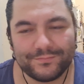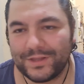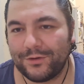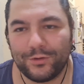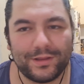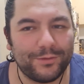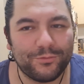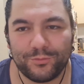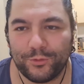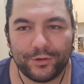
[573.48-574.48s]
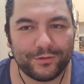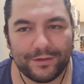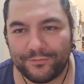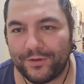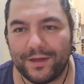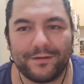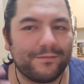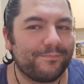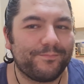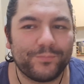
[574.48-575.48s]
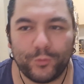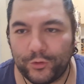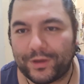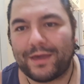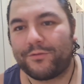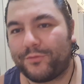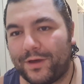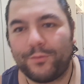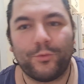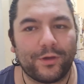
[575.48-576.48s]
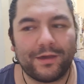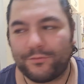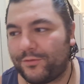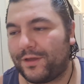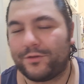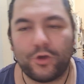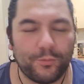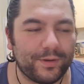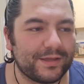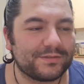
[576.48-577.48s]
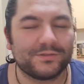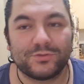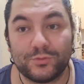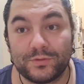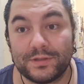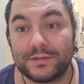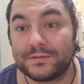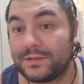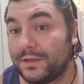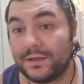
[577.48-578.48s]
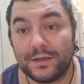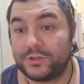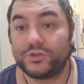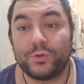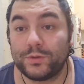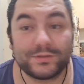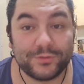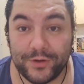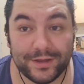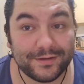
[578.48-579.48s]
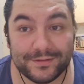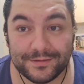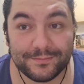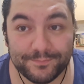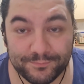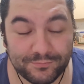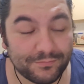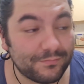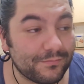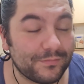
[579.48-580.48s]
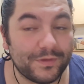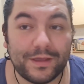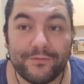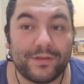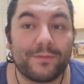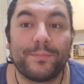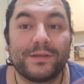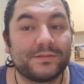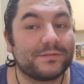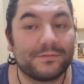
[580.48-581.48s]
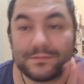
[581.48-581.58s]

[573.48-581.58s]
yeah, all I did was work, have fun, go places, do things. And sure, it's great. I've had the best